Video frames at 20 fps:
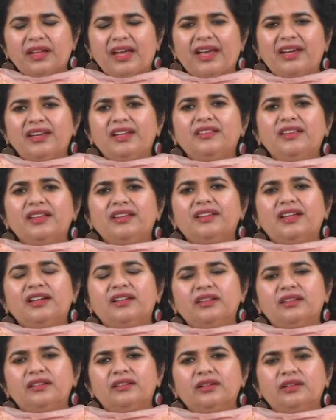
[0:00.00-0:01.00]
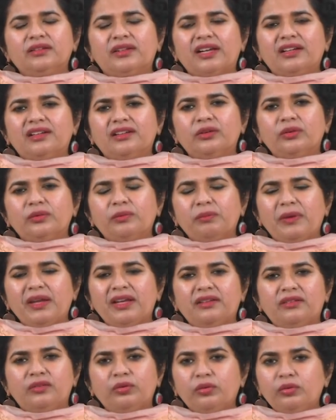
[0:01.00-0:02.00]
anything that
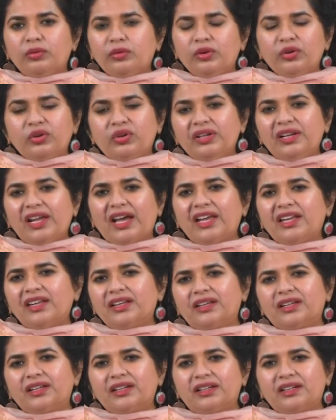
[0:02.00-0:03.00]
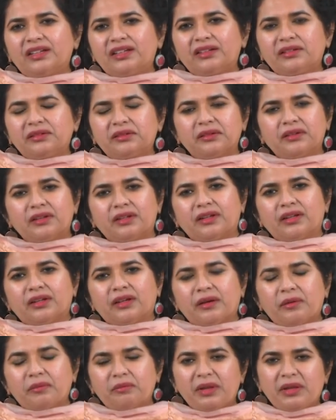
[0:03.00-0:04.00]
makes you look like
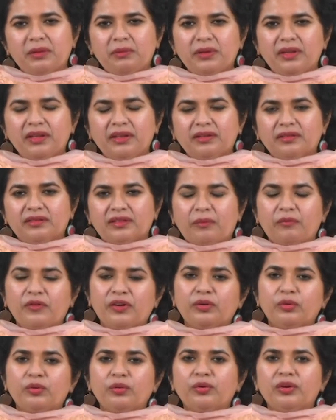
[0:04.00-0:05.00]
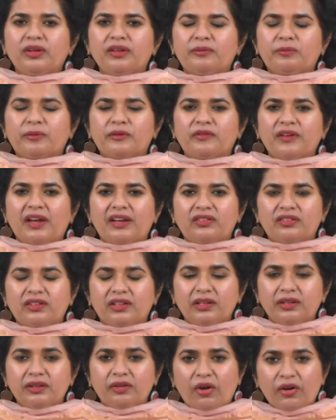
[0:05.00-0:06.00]
maybe someone who is
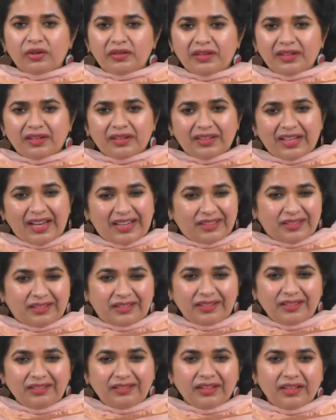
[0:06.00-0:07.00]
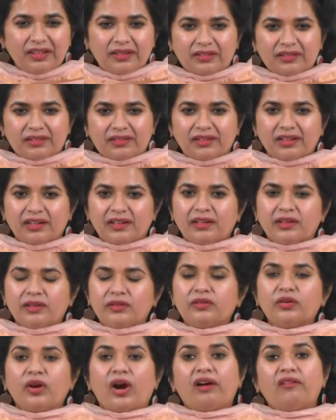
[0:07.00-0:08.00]
professionally not that serious.
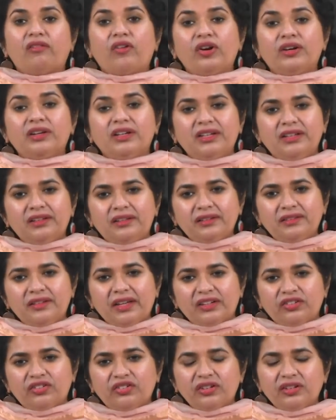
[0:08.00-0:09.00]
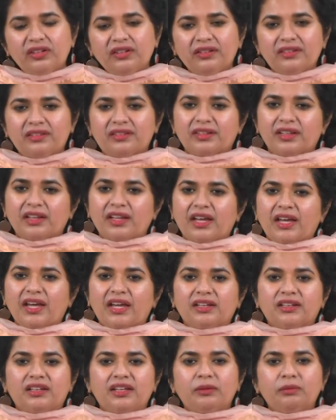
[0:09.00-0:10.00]
So, avoid interjections
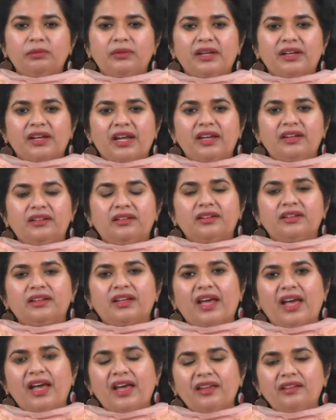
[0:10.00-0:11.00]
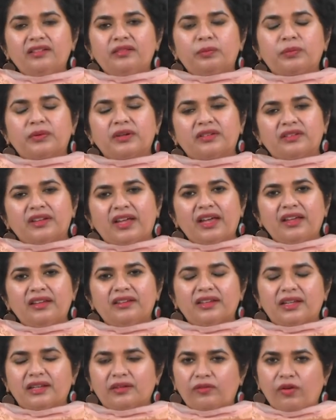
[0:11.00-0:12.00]
and keep the writing as
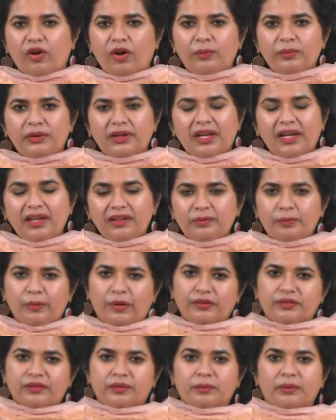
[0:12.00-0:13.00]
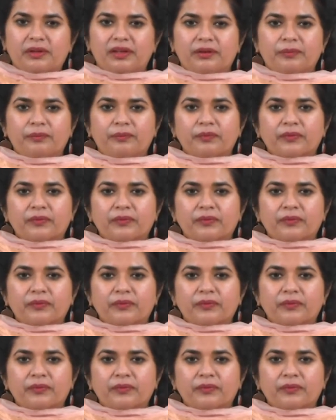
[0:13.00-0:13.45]
precise and formal as possible.